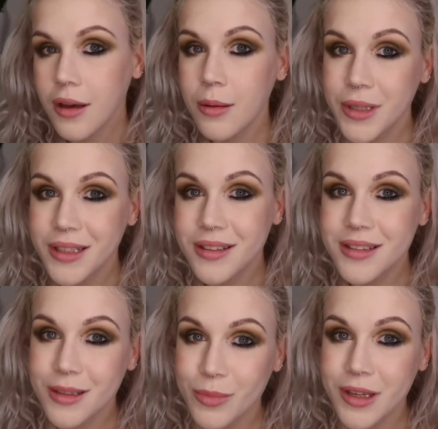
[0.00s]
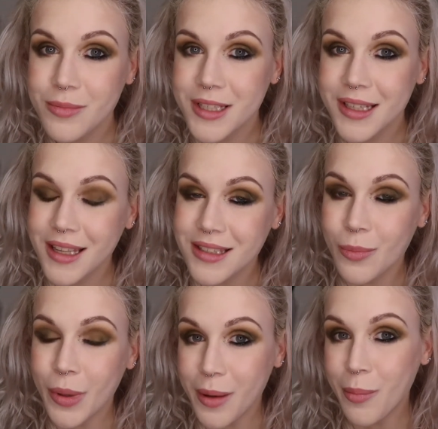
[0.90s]
I mean, sometimes it gets
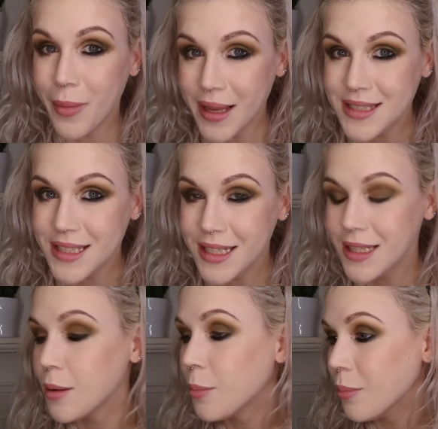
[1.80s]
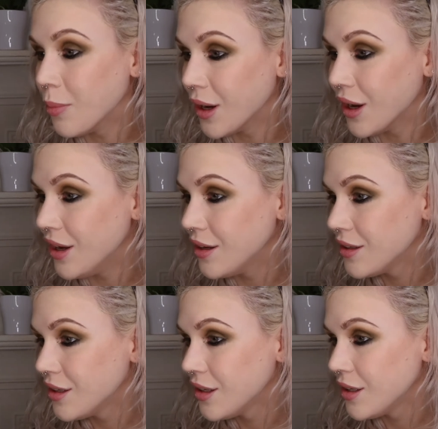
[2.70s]
a bit messy, but
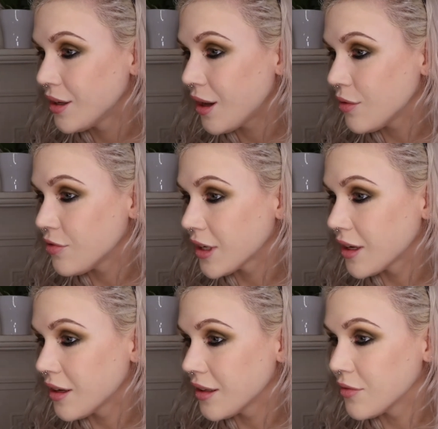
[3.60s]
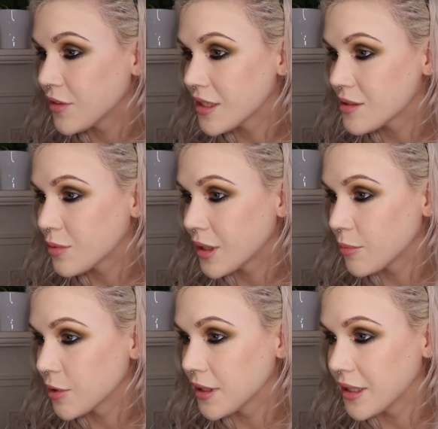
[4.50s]
I figure if that's where
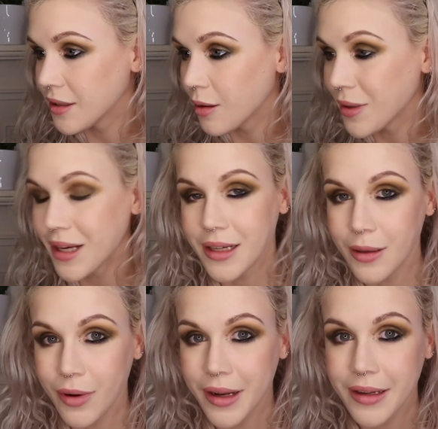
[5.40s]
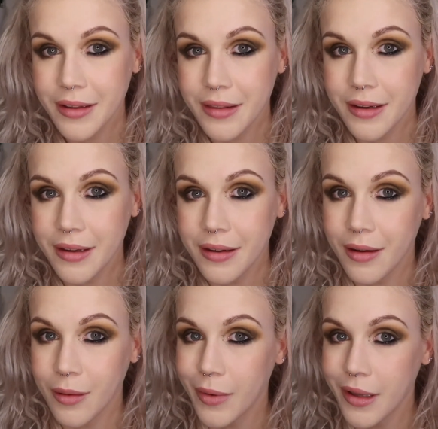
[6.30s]
I'm gonna end up anyway, then
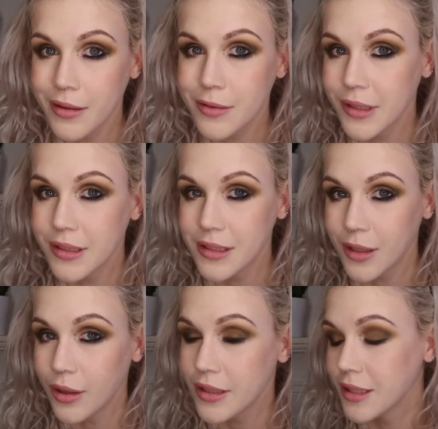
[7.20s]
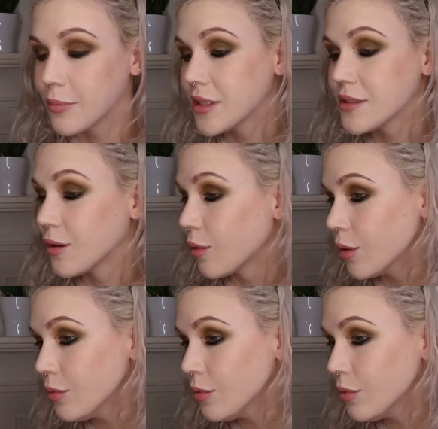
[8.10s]
I might as well start as I need to go